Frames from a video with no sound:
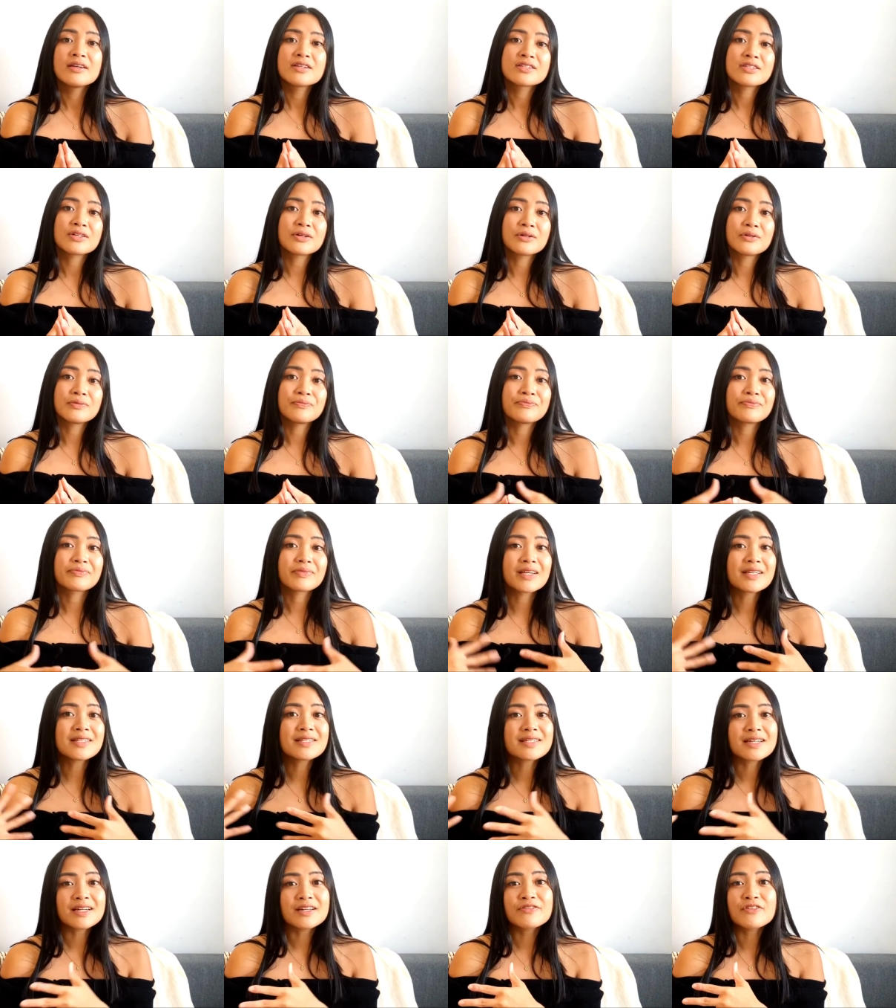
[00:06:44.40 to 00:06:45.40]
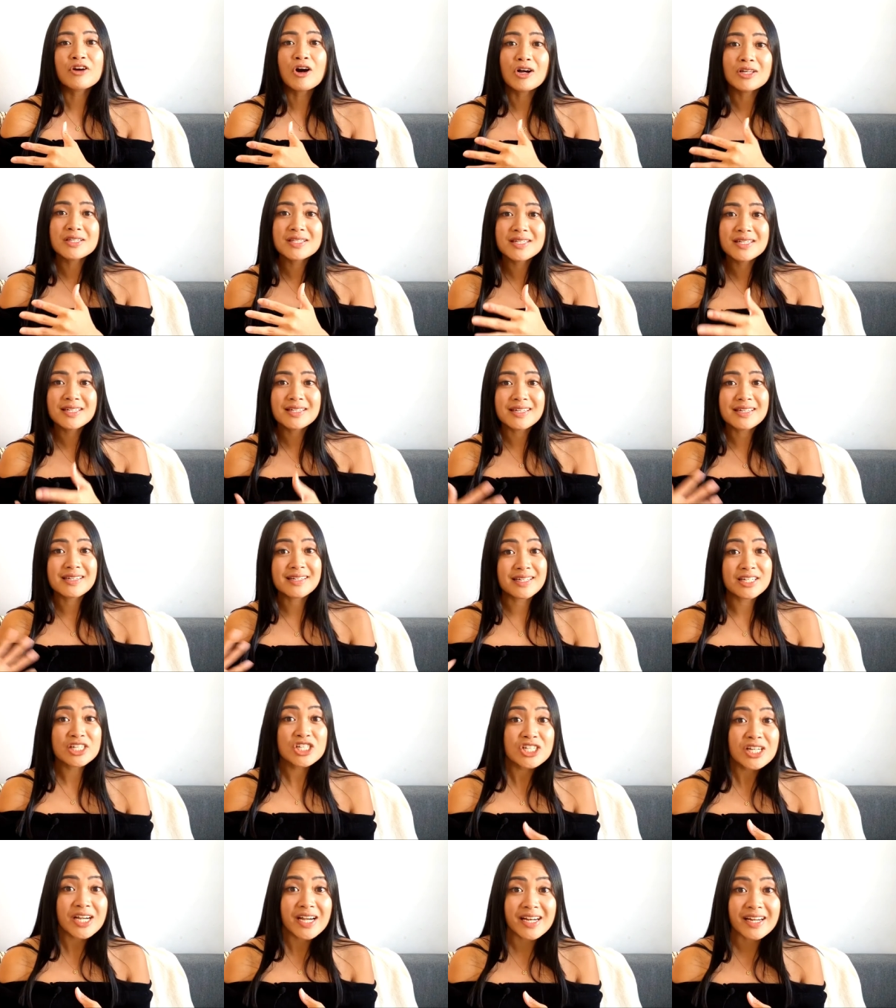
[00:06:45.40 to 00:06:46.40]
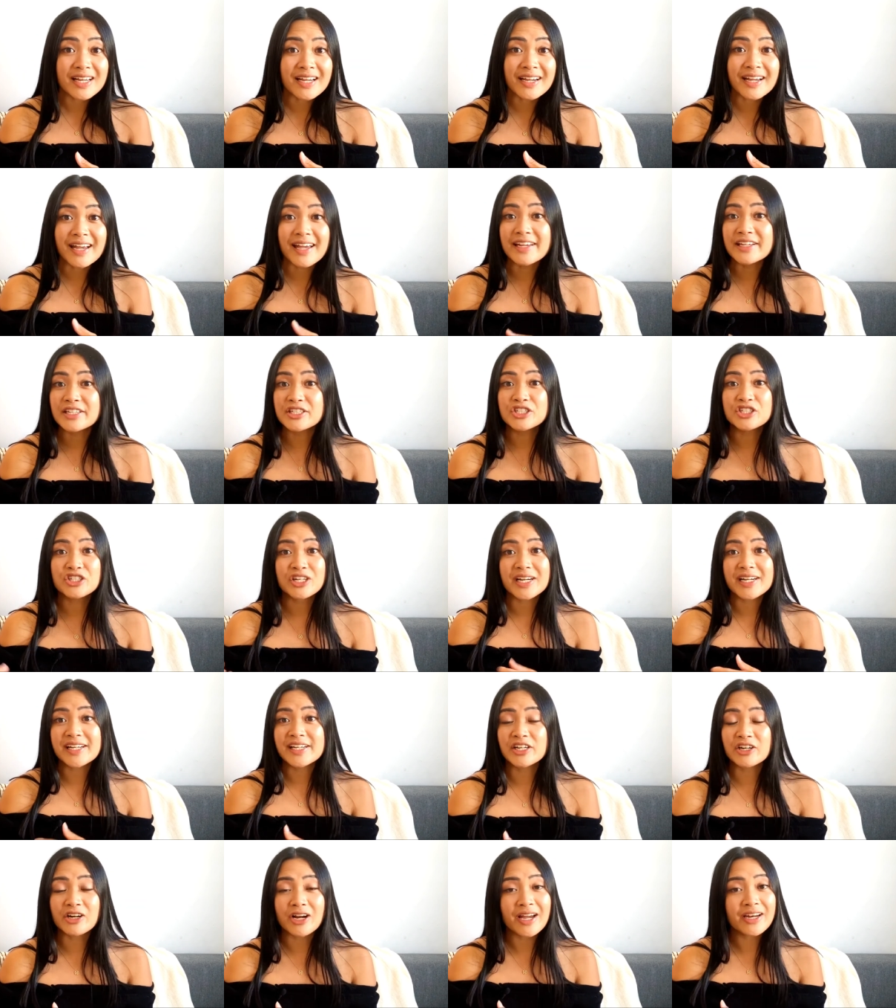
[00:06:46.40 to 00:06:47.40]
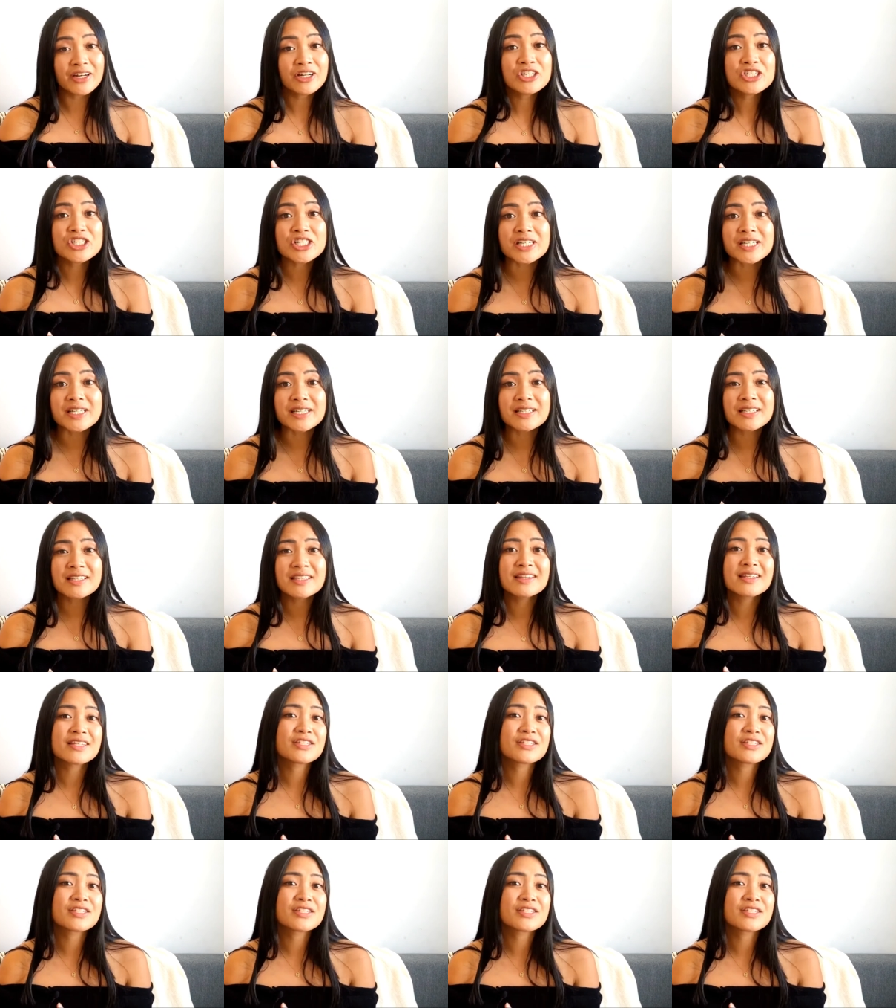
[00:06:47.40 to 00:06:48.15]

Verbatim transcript: So instead of constant initiating and draining your energy,